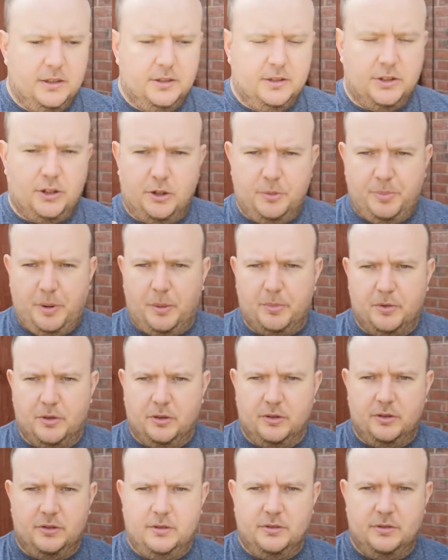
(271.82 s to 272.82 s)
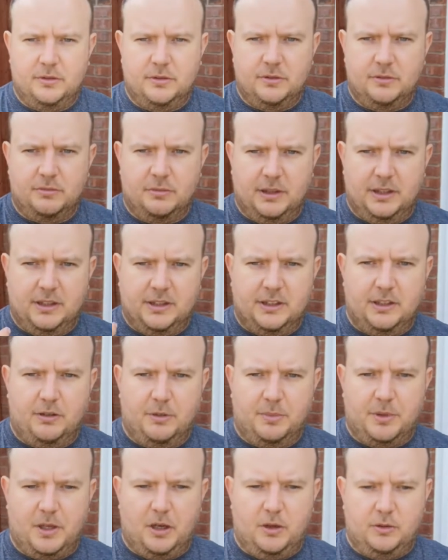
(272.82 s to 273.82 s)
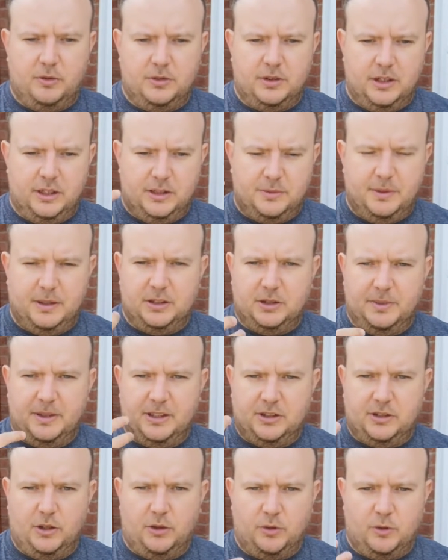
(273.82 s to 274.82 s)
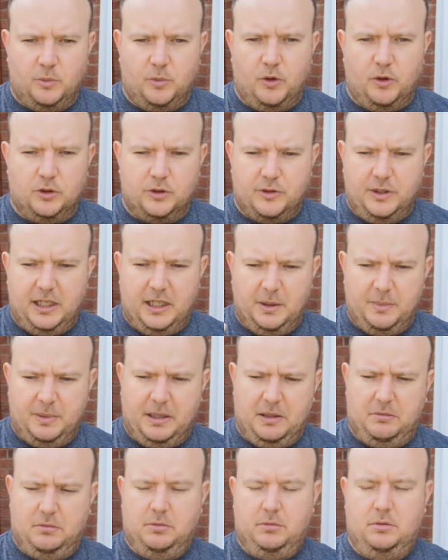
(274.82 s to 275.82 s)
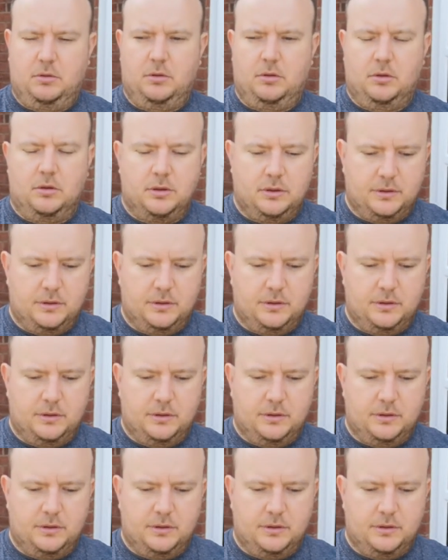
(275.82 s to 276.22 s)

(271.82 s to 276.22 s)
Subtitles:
soda pop gun when the syrup goes, and it smells a bit soda watery and a bit, whoa.